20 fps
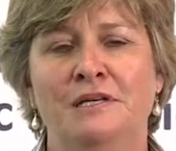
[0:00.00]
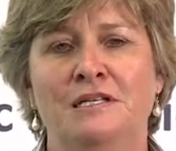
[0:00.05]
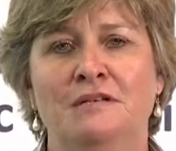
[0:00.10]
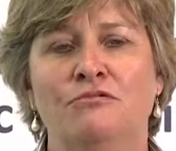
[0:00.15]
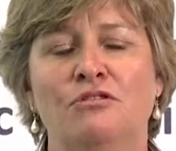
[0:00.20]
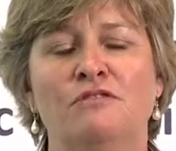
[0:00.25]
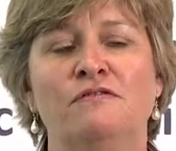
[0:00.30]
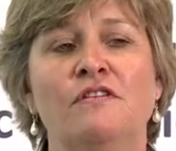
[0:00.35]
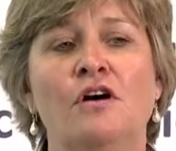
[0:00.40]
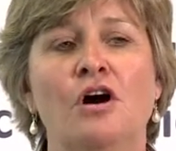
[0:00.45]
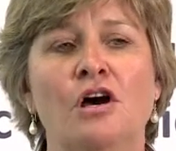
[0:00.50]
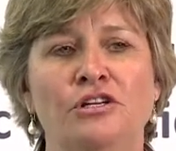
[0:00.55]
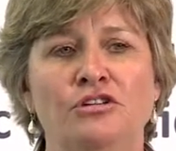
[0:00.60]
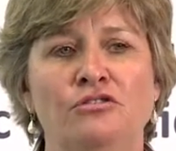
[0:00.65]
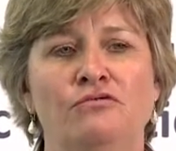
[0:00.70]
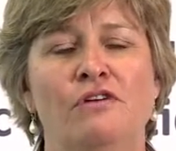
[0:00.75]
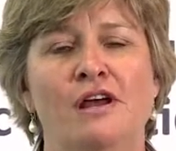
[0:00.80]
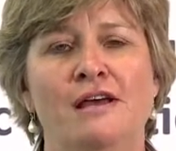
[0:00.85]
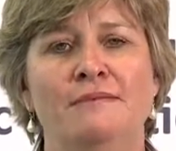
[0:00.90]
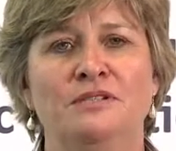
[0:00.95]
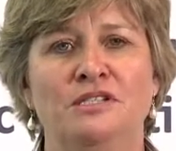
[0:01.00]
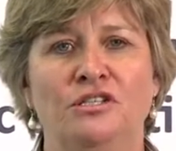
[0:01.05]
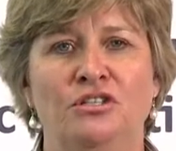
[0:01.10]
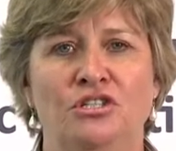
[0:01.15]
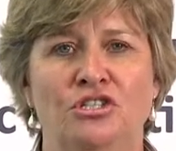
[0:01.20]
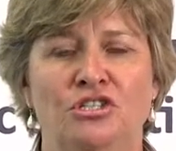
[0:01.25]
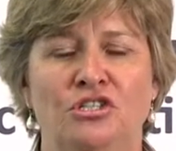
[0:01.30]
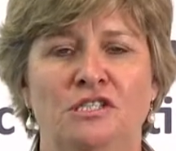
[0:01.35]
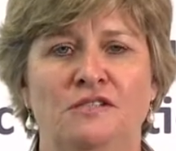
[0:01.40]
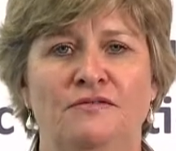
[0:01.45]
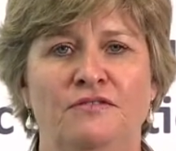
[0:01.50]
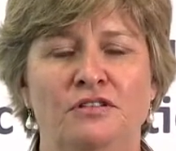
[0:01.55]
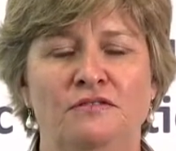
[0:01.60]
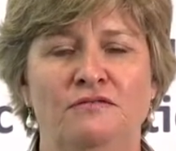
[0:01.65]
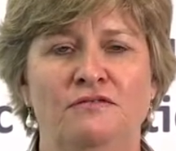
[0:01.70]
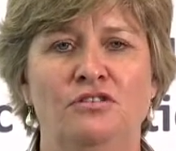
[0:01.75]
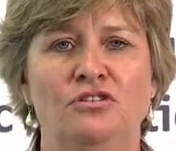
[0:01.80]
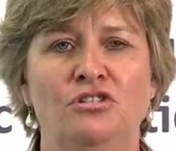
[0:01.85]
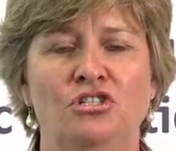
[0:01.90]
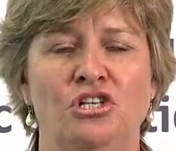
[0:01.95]
refine your RAM searches for the
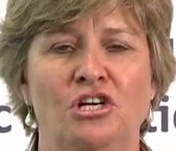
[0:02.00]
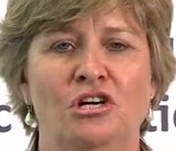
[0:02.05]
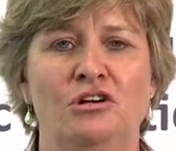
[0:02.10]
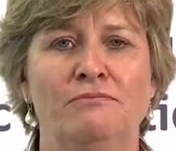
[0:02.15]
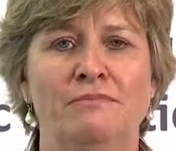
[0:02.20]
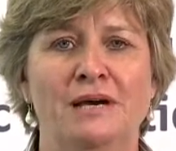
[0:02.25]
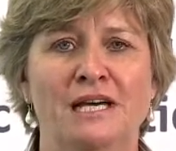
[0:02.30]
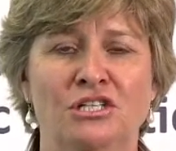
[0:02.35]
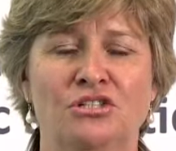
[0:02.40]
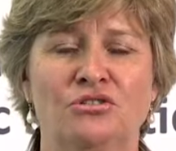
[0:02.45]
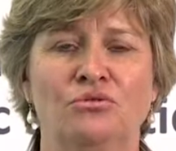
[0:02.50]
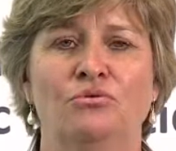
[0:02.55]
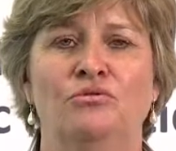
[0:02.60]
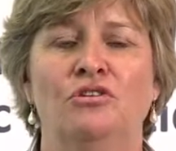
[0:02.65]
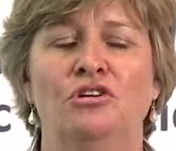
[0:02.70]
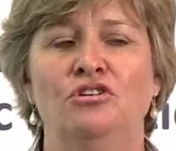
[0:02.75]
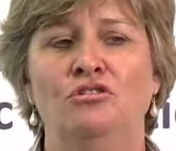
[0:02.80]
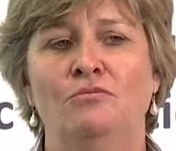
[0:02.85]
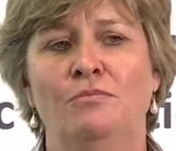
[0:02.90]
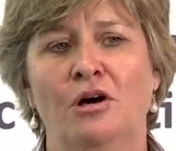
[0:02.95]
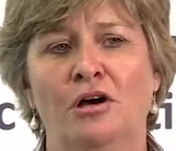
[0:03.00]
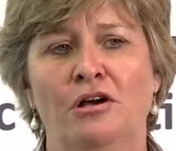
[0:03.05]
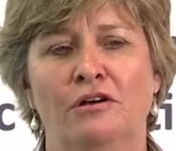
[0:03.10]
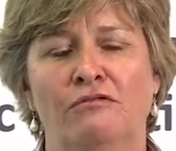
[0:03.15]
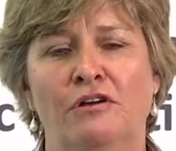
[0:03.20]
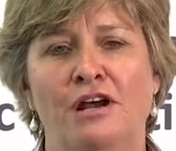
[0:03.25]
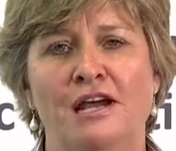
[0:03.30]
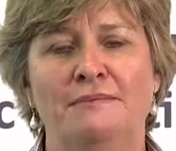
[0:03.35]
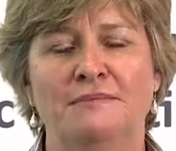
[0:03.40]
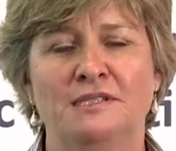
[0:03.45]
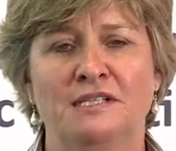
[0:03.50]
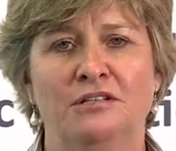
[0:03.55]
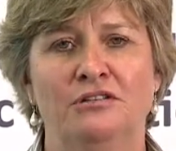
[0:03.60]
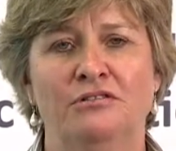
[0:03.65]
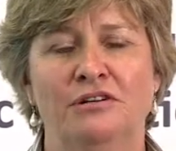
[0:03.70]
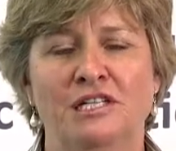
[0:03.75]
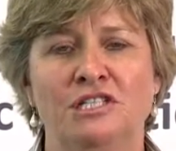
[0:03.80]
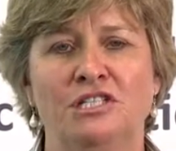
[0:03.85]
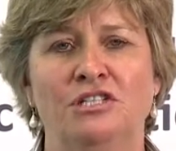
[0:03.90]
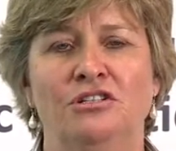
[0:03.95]
future and make sure that you're buying RAMs that
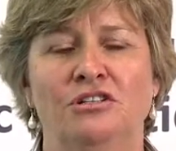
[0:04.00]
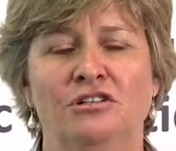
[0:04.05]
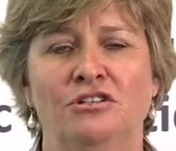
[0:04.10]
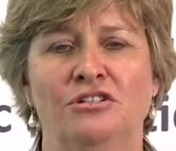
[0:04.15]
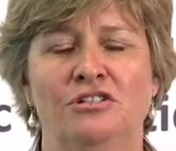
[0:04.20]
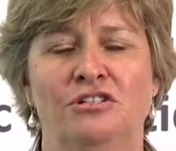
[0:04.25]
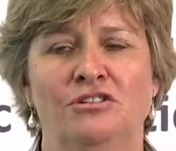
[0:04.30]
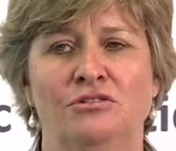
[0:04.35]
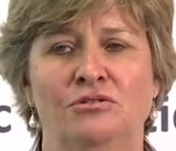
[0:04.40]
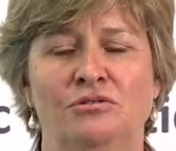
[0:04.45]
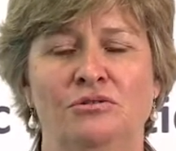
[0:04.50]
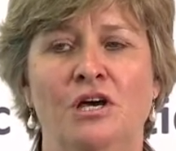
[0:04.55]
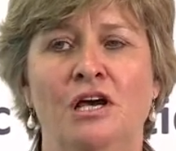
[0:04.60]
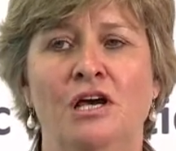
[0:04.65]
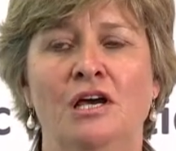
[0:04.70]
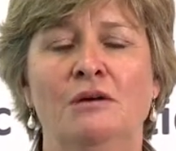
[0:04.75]
are actually going to